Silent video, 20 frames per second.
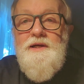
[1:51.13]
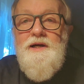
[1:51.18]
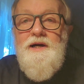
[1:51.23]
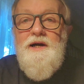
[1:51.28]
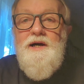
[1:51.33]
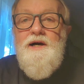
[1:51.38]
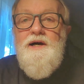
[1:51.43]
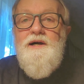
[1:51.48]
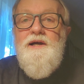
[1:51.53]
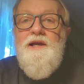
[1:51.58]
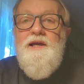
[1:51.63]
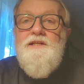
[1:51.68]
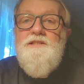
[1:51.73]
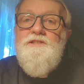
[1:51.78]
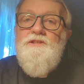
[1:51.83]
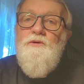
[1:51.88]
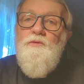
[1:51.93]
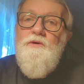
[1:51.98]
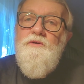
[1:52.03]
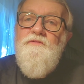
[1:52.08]
uh, and
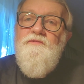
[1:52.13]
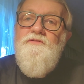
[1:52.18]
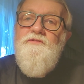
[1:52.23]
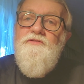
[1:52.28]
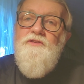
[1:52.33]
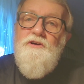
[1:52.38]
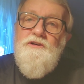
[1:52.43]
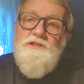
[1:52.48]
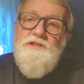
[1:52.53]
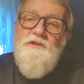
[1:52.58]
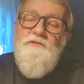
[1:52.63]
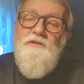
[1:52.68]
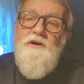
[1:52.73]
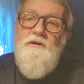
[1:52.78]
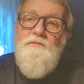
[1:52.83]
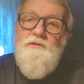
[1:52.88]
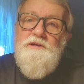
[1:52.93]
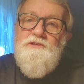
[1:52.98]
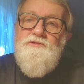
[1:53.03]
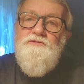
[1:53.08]
so we first of
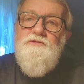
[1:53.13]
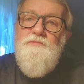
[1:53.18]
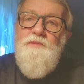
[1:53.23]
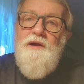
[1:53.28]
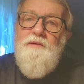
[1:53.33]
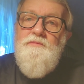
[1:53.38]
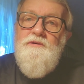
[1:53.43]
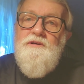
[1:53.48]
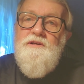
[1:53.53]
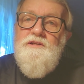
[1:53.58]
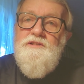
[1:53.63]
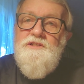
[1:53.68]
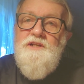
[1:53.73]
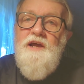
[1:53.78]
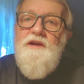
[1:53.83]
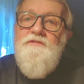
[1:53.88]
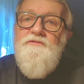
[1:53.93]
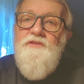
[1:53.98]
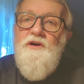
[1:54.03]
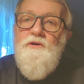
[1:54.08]
all must remember to
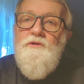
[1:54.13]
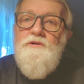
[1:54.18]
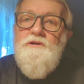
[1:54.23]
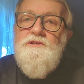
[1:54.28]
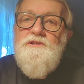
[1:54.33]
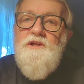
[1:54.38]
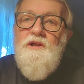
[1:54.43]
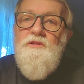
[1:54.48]
stay focused